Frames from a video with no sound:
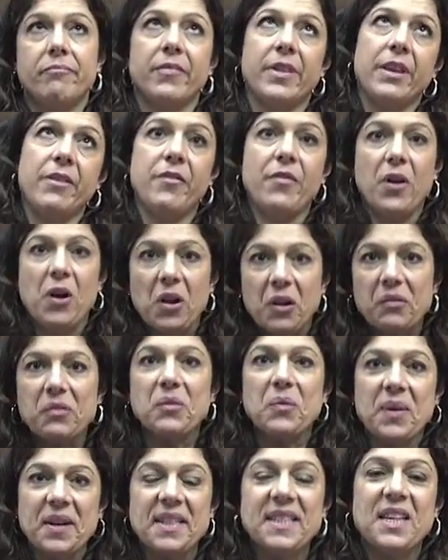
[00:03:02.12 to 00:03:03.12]
the fall of
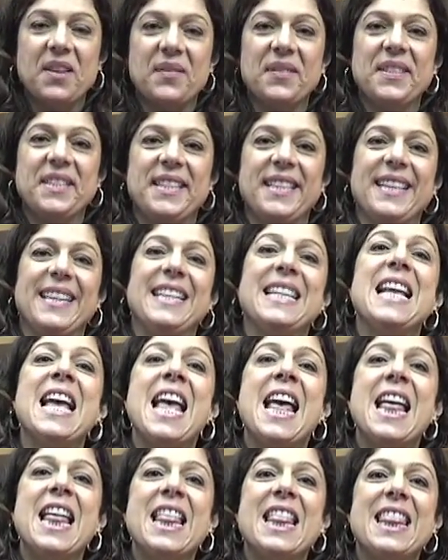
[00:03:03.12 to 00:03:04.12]
2017,
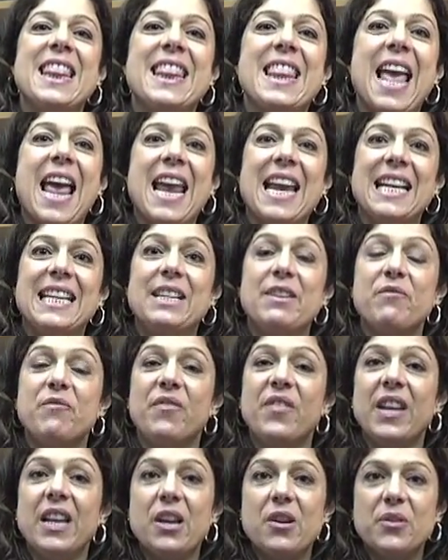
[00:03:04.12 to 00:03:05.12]
a
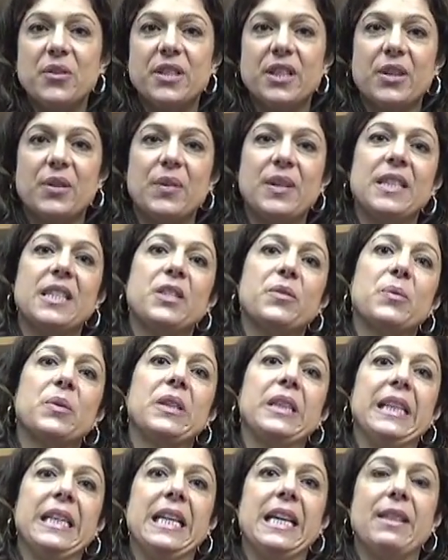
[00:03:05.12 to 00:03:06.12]
video series was
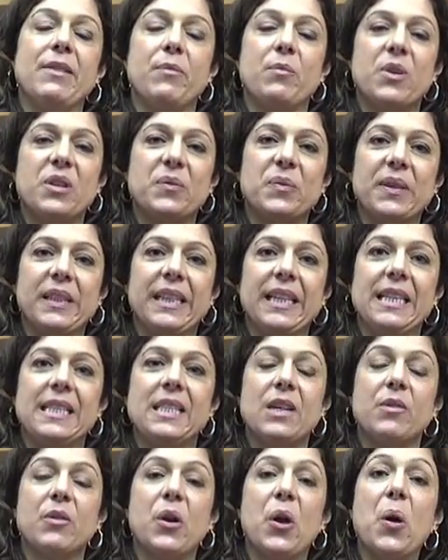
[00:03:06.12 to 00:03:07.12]
released
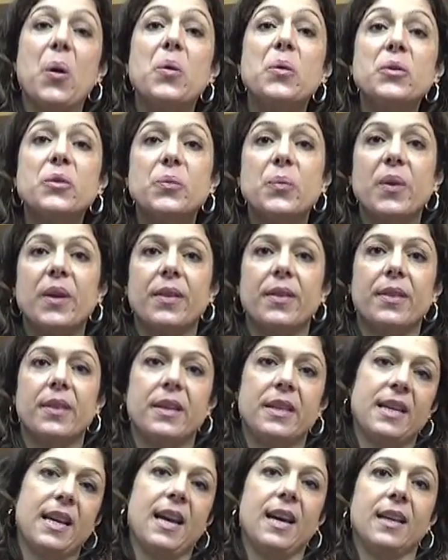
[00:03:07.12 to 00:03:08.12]
that goes with the
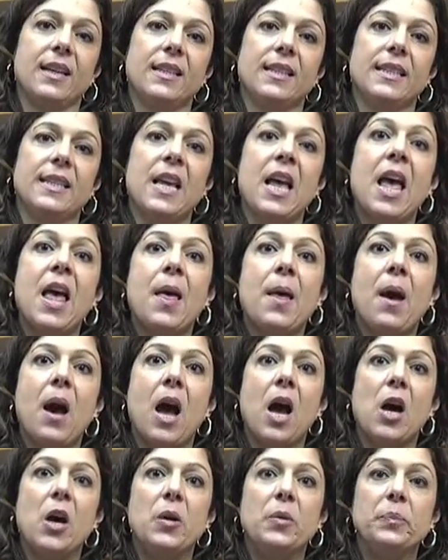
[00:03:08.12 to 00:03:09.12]
text
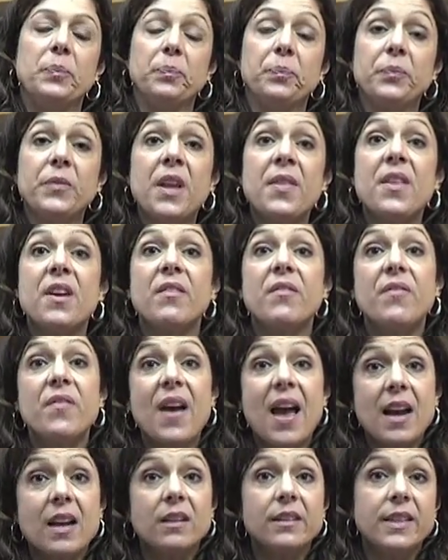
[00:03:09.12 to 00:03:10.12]
that
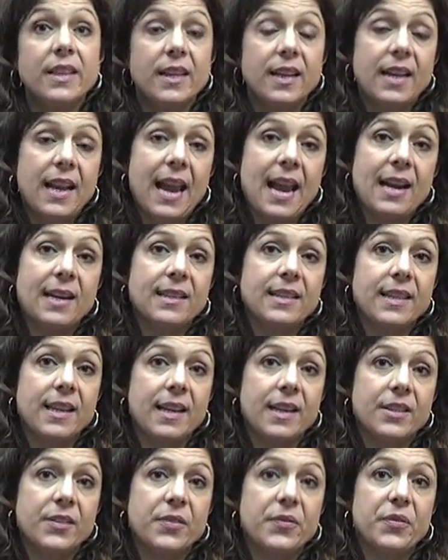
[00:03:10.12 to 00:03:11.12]
faculty can
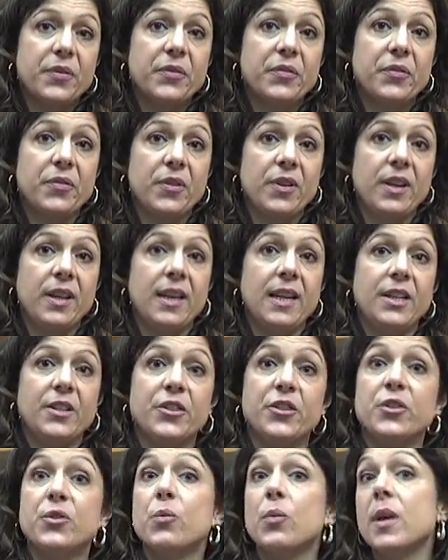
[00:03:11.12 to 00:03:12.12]
access for free to
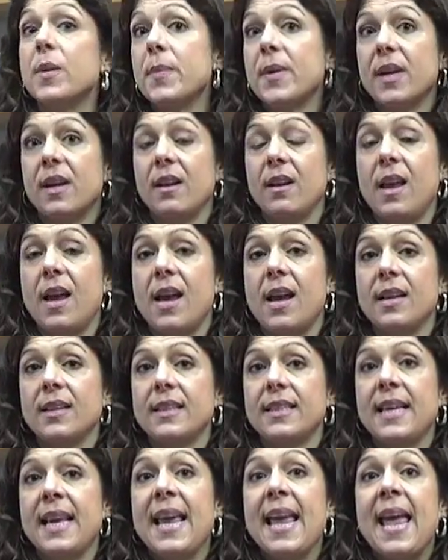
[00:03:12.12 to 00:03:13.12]
stream in
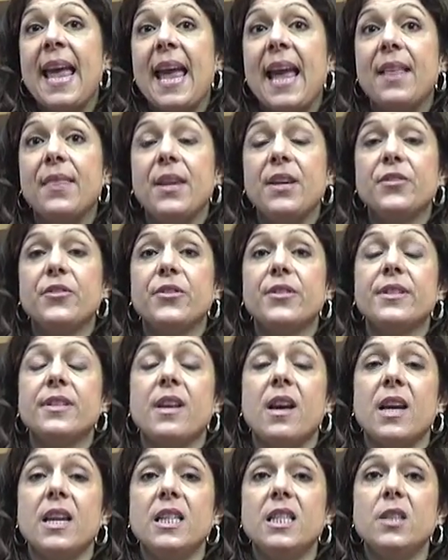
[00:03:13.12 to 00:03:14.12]
class. And these are
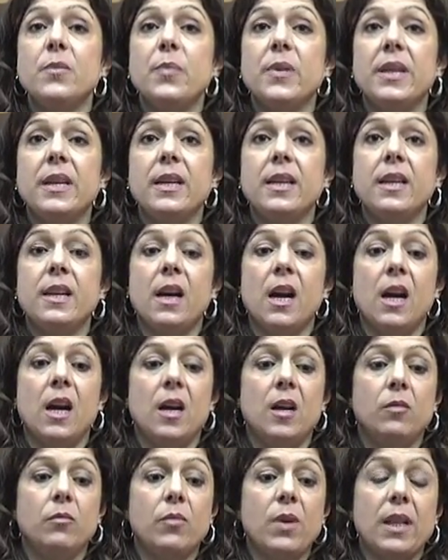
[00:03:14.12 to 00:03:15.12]
designed to be
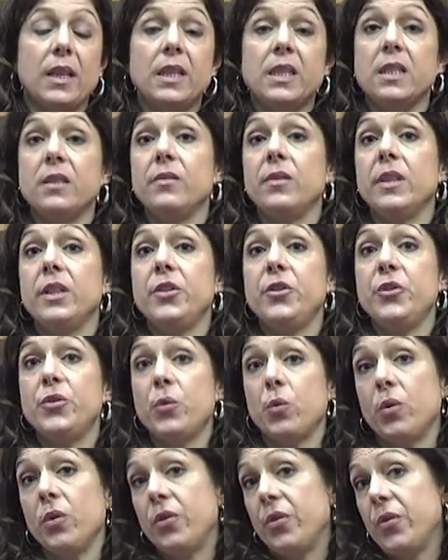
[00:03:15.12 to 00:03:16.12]
relatively
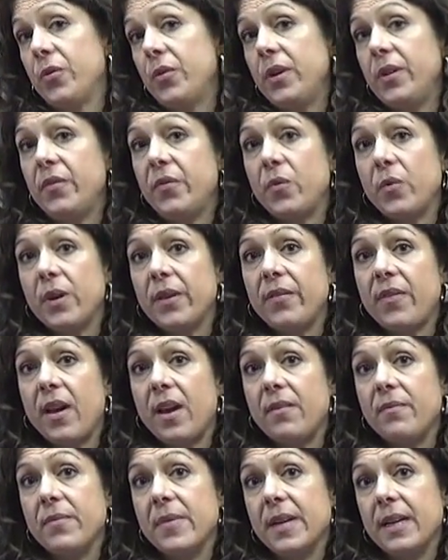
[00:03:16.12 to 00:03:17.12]
short, 30 to
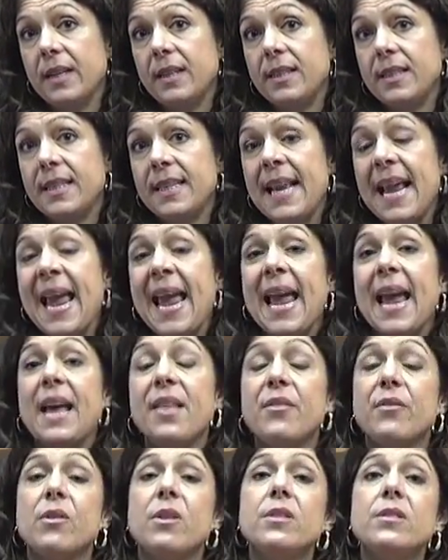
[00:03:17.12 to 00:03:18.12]
45 minutes, and
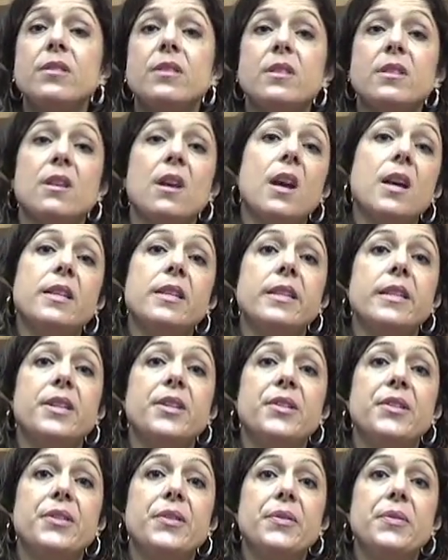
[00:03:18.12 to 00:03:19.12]
they're also designed to
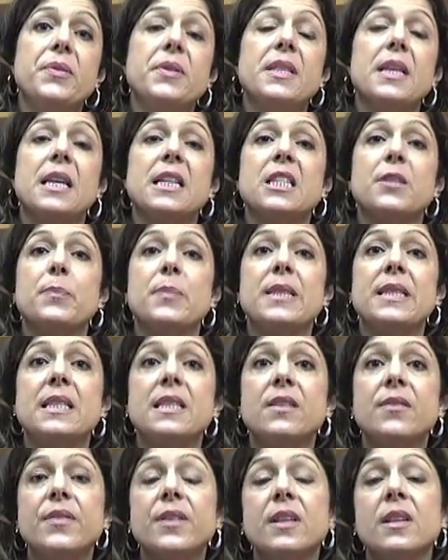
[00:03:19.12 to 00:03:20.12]
teach students a
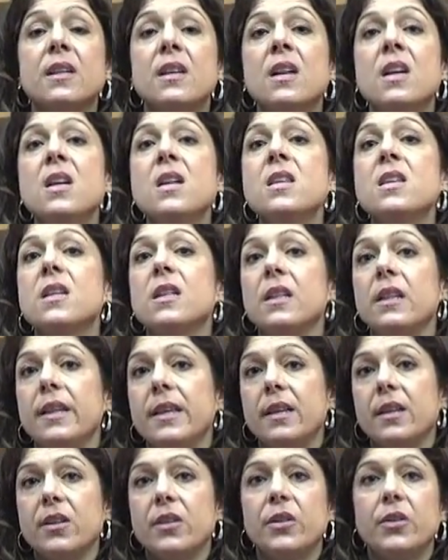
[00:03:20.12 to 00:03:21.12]
specific
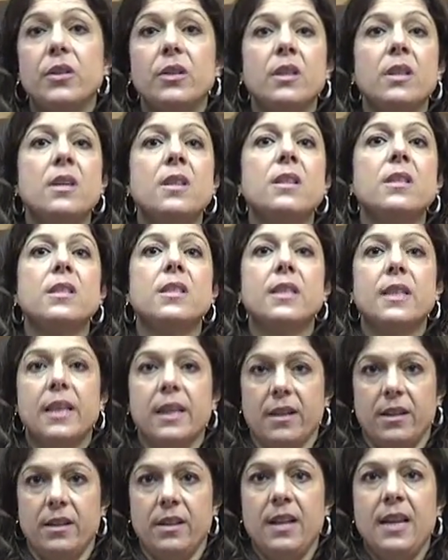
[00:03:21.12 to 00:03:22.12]
clinical
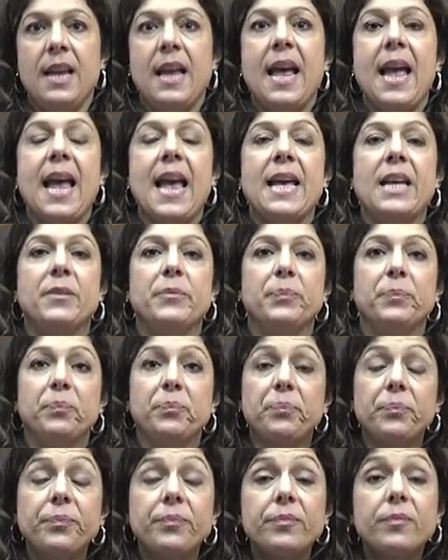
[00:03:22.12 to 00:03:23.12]
skill. And